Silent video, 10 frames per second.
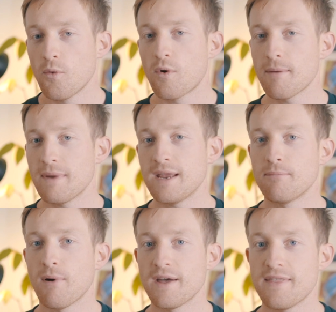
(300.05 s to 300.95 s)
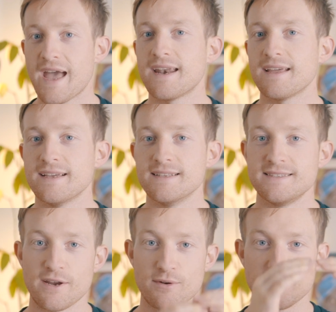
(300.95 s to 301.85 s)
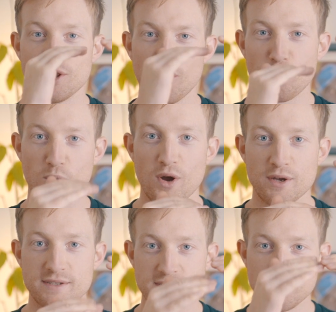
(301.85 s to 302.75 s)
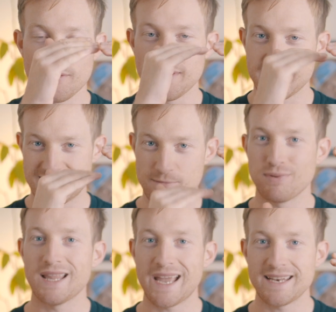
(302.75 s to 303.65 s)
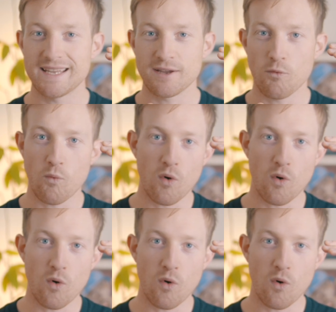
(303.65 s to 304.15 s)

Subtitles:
What I mean by that is there is a lot of words sort of explaining